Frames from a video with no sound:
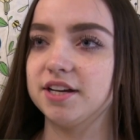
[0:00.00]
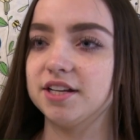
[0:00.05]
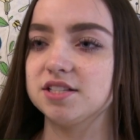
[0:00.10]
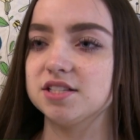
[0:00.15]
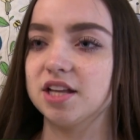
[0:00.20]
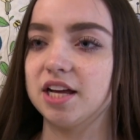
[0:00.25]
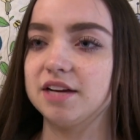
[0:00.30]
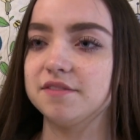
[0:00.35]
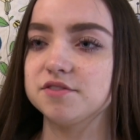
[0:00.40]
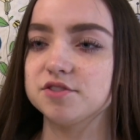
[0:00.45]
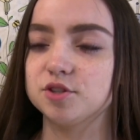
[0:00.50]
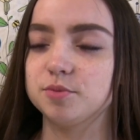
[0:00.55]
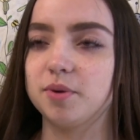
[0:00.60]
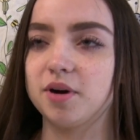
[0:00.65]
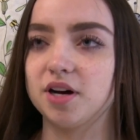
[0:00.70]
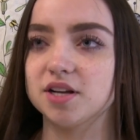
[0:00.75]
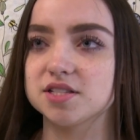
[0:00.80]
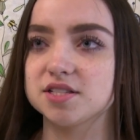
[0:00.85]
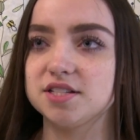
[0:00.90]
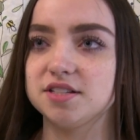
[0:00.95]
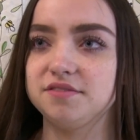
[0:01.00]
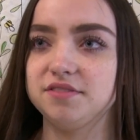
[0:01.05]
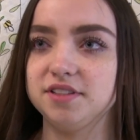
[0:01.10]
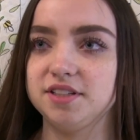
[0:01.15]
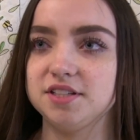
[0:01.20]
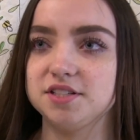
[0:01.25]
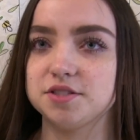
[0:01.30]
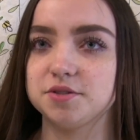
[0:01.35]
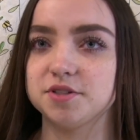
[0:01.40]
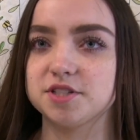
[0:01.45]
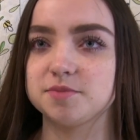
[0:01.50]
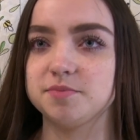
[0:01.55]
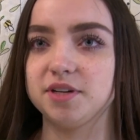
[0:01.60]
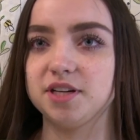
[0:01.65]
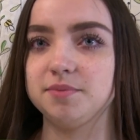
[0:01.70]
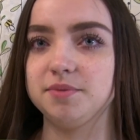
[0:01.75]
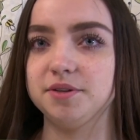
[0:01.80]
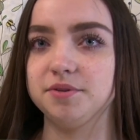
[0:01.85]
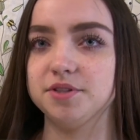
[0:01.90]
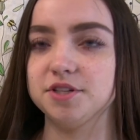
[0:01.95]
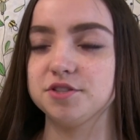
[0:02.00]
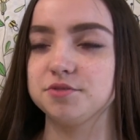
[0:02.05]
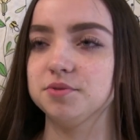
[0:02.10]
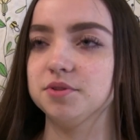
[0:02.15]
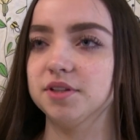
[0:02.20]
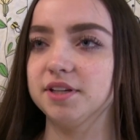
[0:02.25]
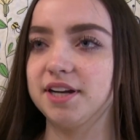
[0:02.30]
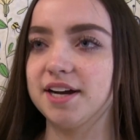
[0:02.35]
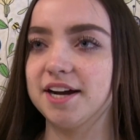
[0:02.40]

kids' lives so positively, so it's made me just really